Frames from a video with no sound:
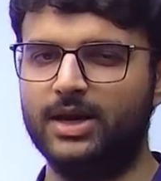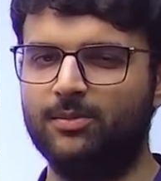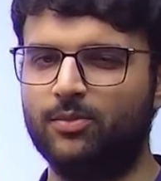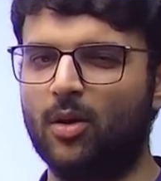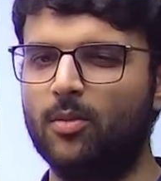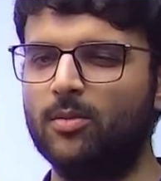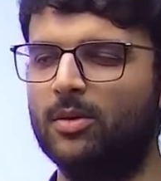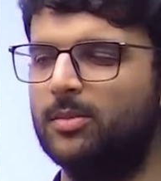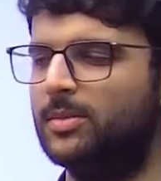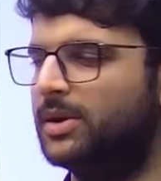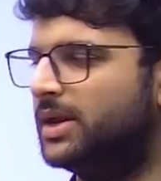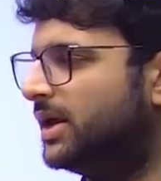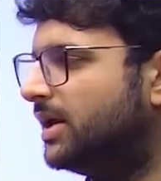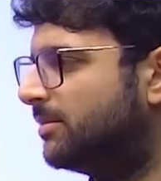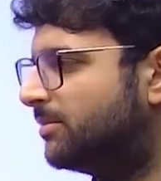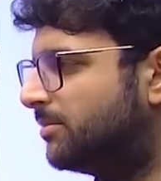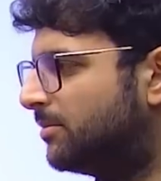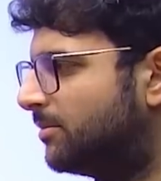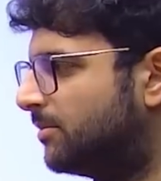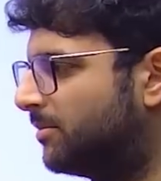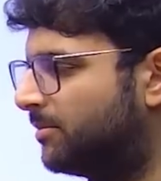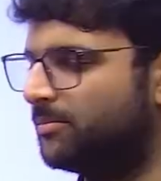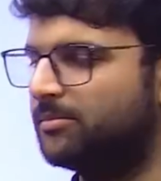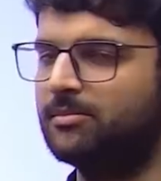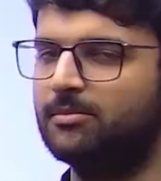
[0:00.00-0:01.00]
probably
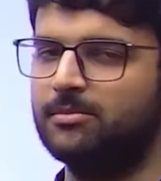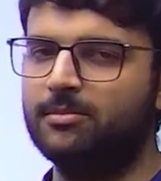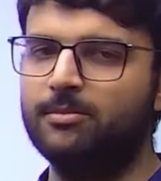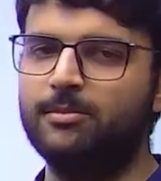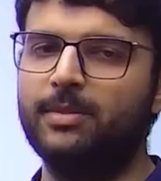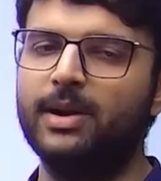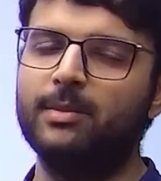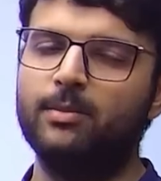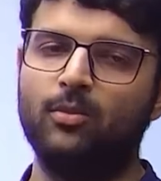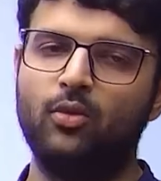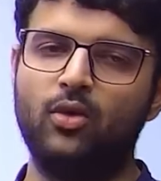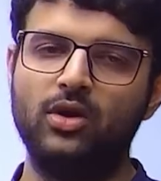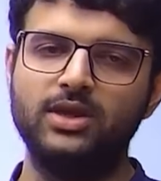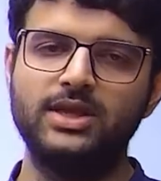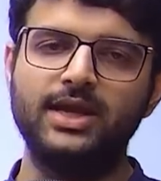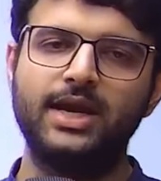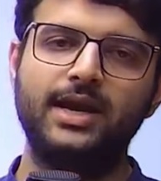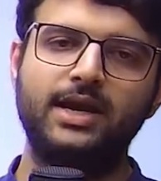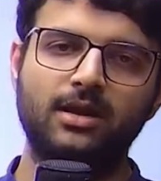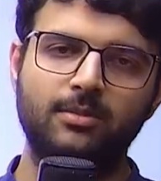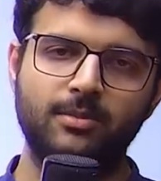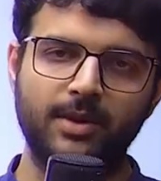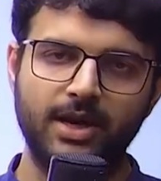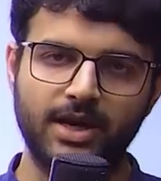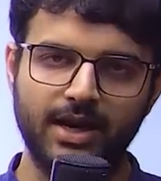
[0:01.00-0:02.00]
more than
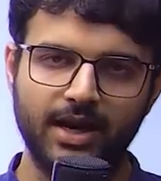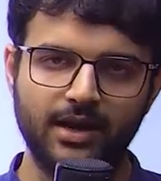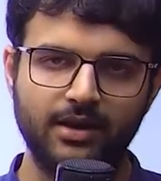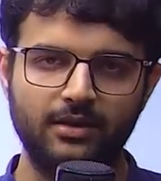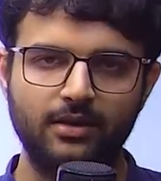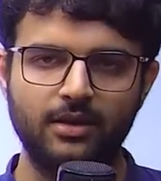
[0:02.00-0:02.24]
intermediate.